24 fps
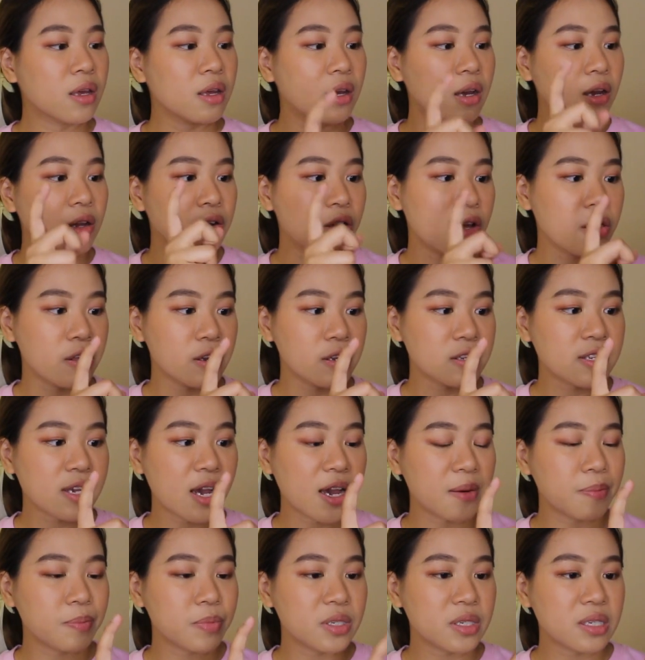another
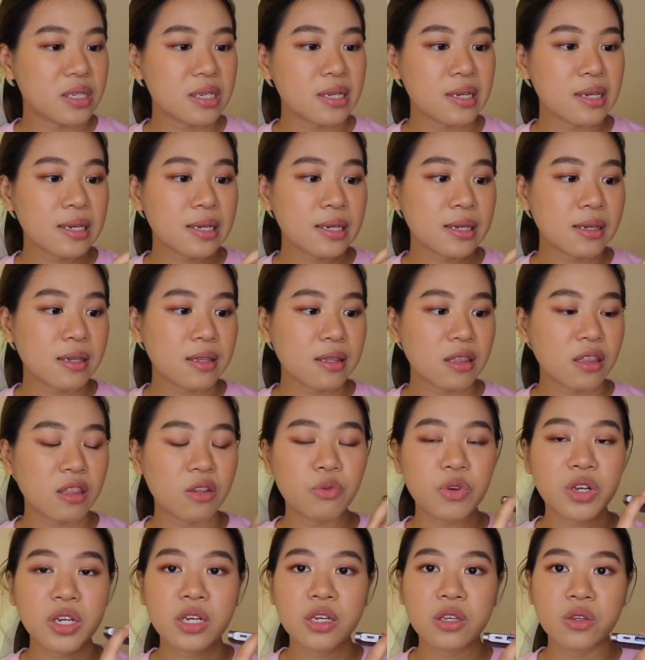Type-C,
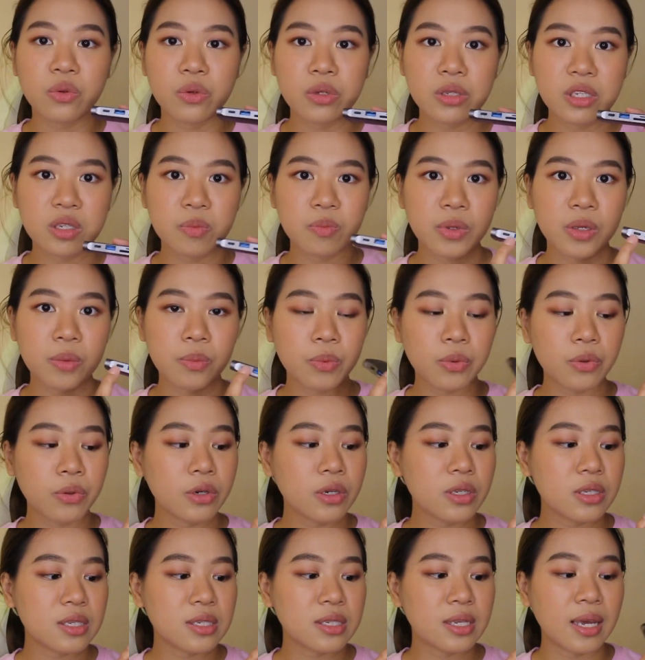3 USB
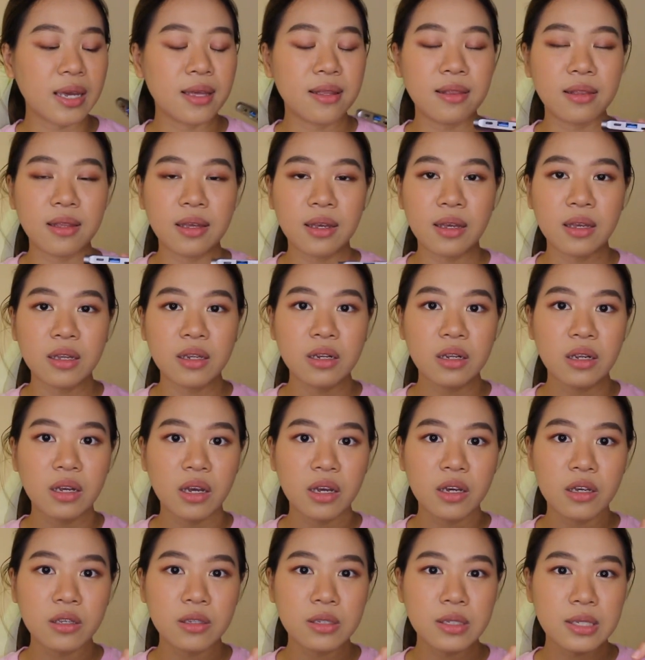ports, and then
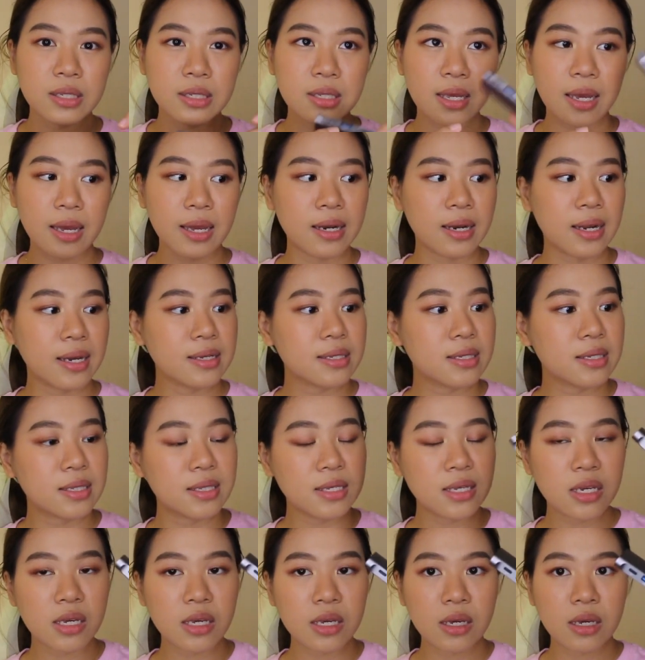it's an
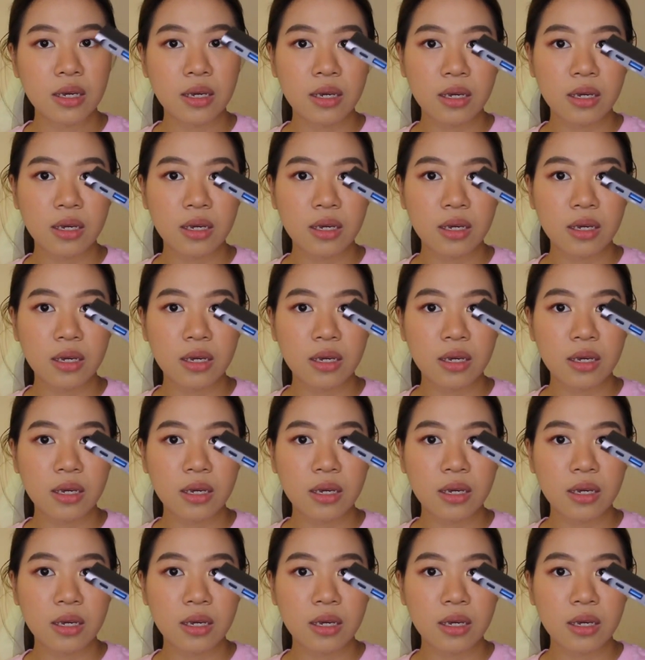SD